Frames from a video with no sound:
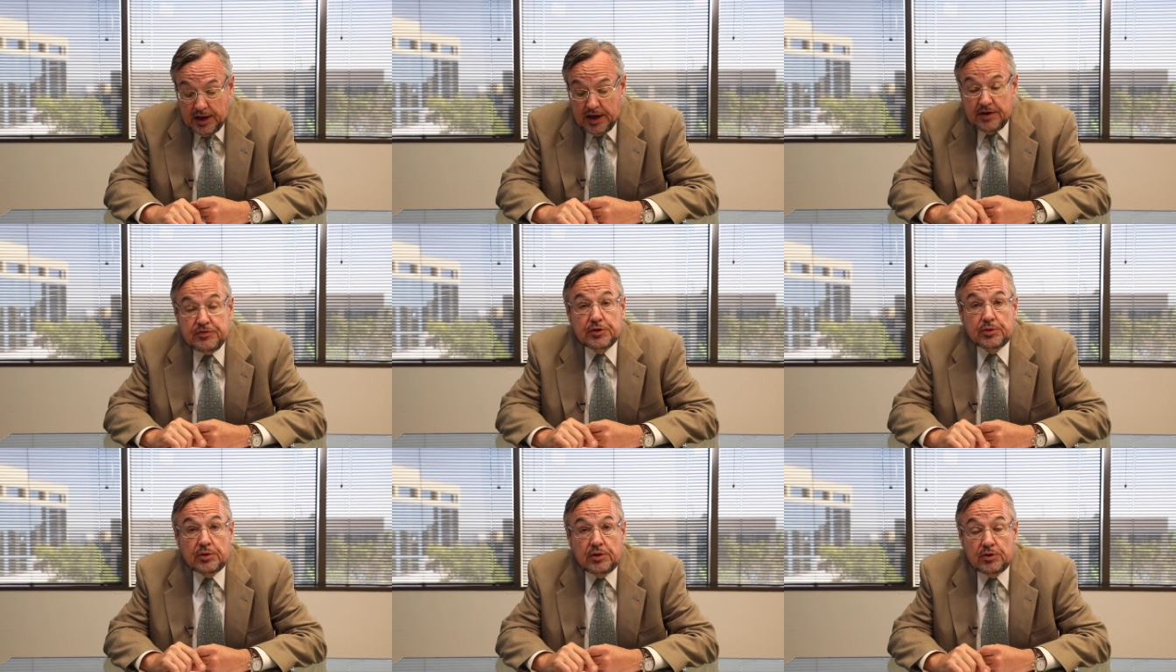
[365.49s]
And if
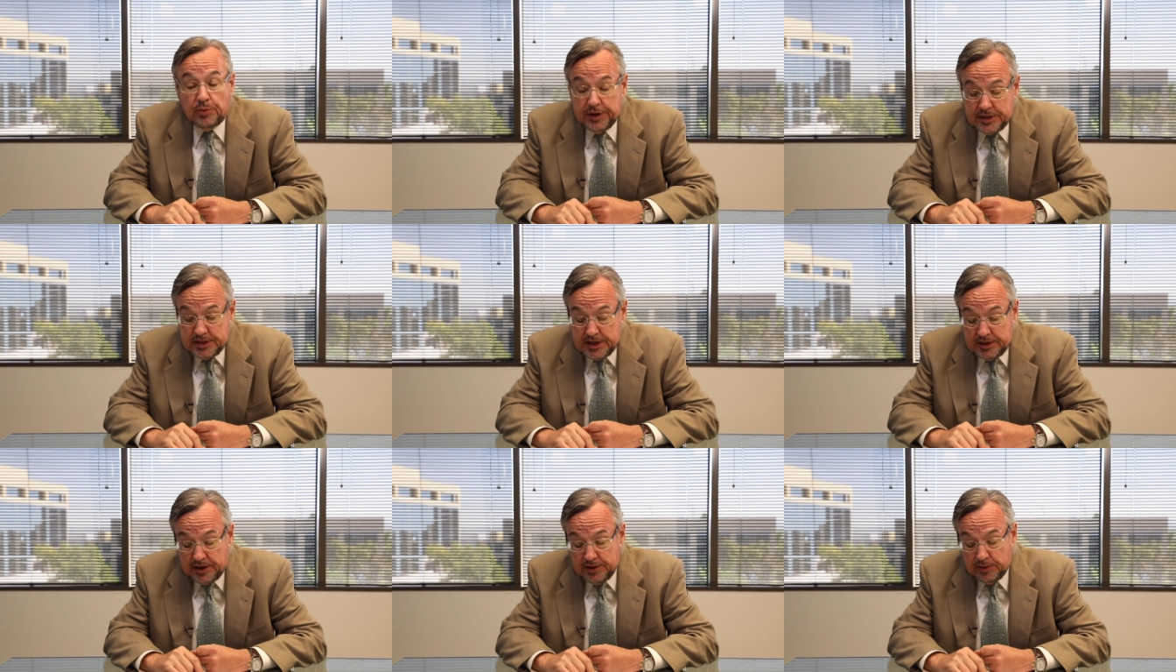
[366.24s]
you're going to
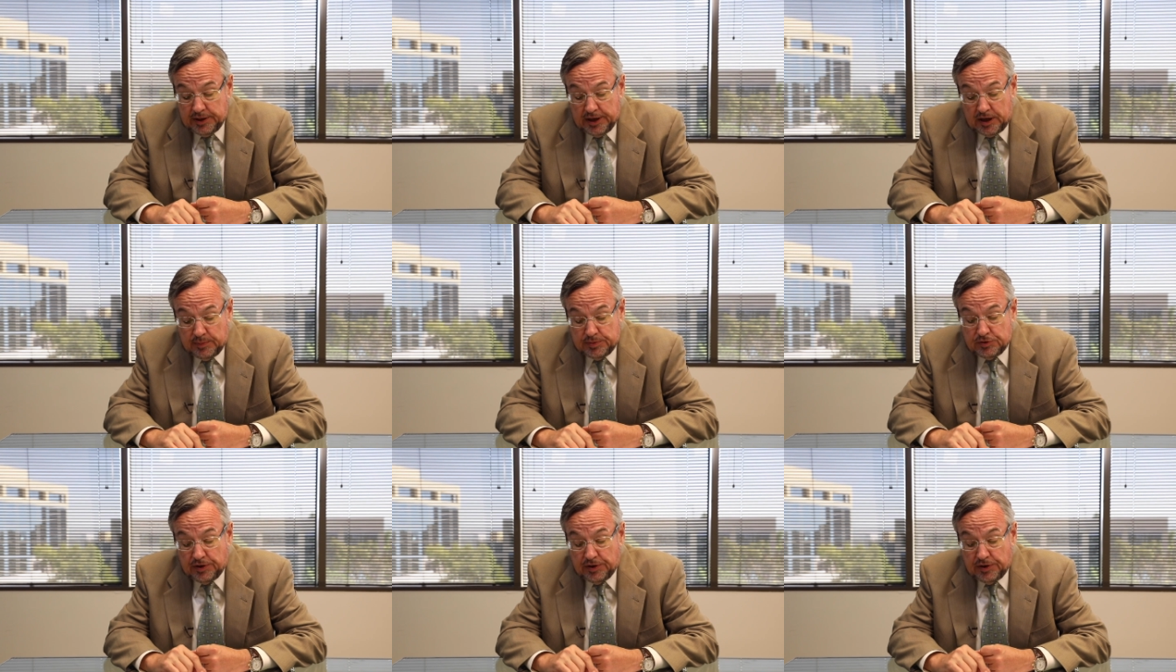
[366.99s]
need other help,